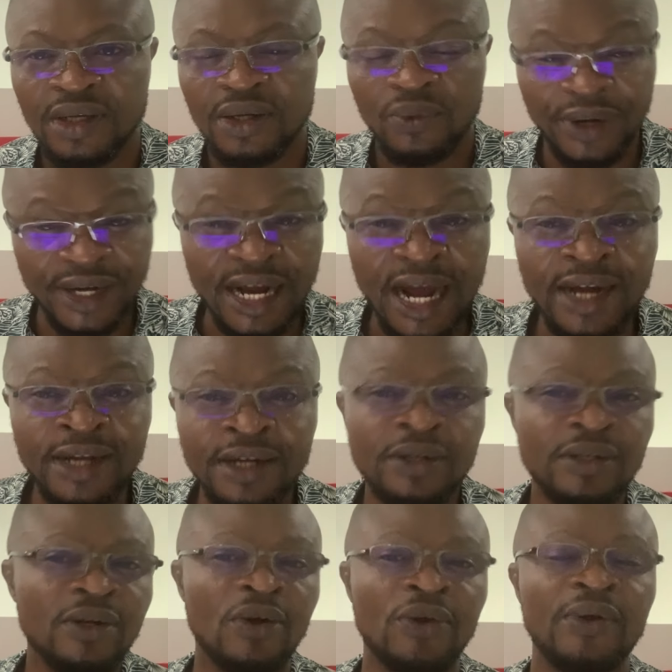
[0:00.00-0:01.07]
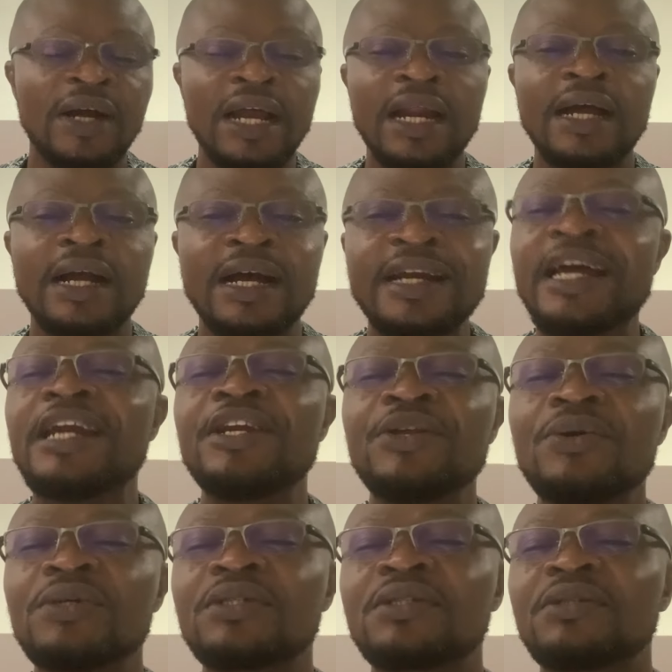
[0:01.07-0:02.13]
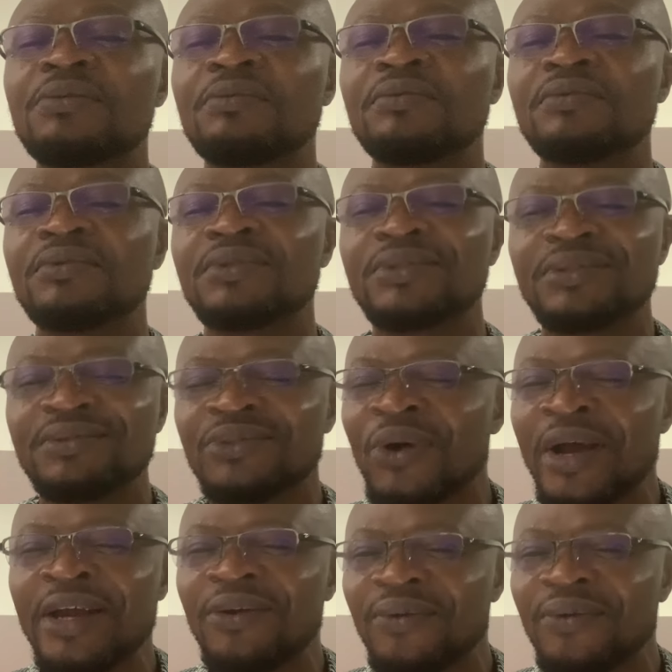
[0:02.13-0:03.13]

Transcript: Regarding Conor Gallagher. The news going